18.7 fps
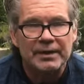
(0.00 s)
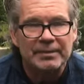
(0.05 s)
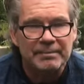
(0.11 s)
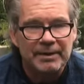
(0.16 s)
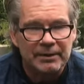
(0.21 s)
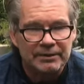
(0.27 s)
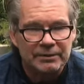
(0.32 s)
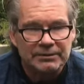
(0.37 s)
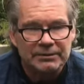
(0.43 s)

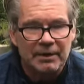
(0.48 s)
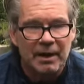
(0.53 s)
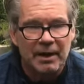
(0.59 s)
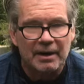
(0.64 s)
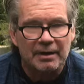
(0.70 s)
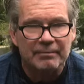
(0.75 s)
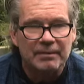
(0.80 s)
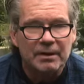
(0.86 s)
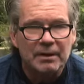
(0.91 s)
amount of
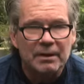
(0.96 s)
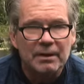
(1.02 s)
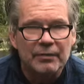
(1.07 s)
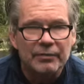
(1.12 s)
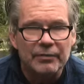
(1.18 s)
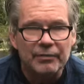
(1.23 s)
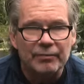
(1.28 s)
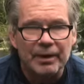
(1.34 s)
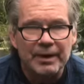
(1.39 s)
time,
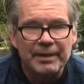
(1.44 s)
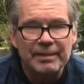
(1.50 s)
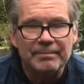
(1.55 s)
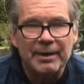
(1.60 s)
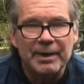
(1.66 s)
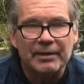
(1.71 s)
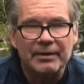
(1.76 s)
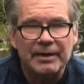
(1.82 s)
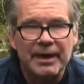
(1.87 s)
the right
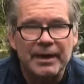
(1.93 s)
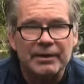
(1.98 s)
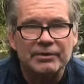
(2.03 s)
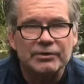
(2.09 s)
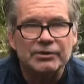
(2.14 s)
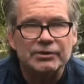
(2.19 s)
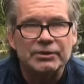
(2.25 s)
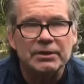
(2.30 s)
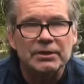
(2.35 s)
amount of
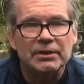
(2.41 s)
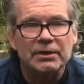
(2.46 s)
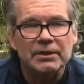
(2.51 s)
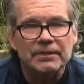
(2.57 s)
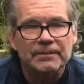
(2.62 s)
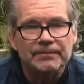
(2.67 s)
energy.